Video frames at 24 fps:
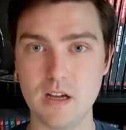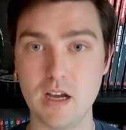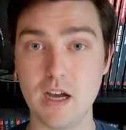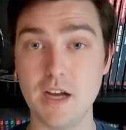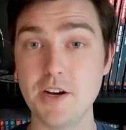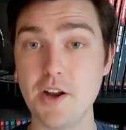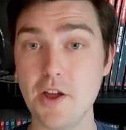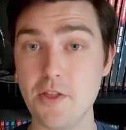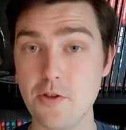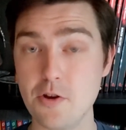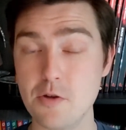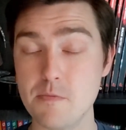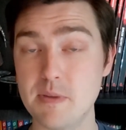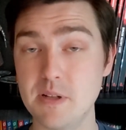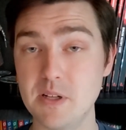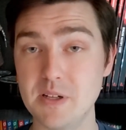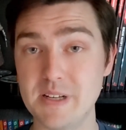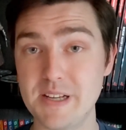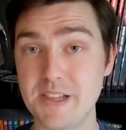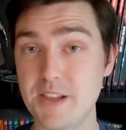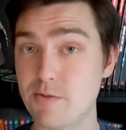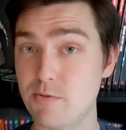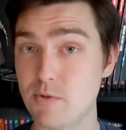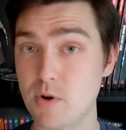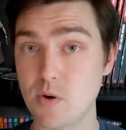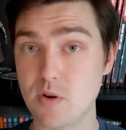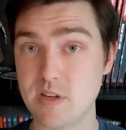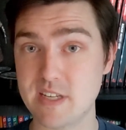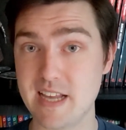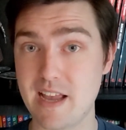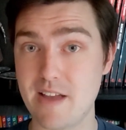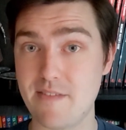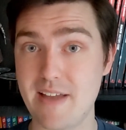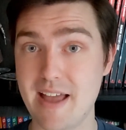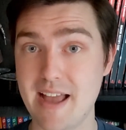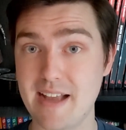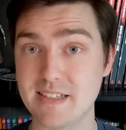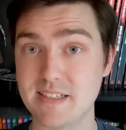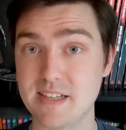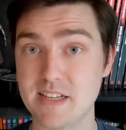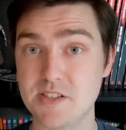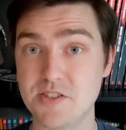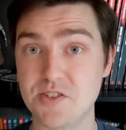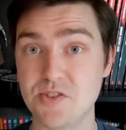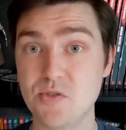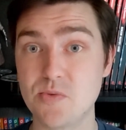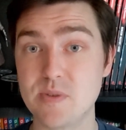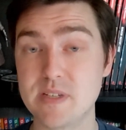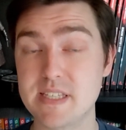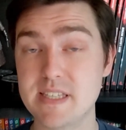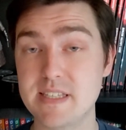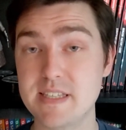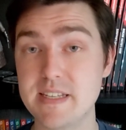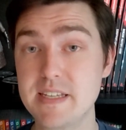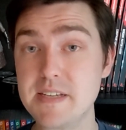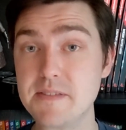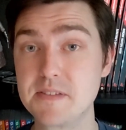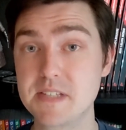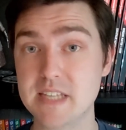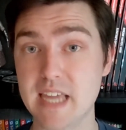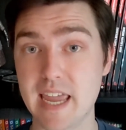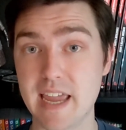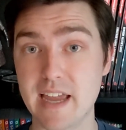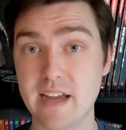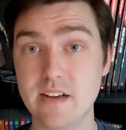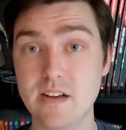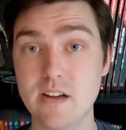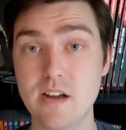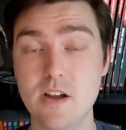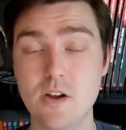Another ability that rogues have access to is Thieves Cant,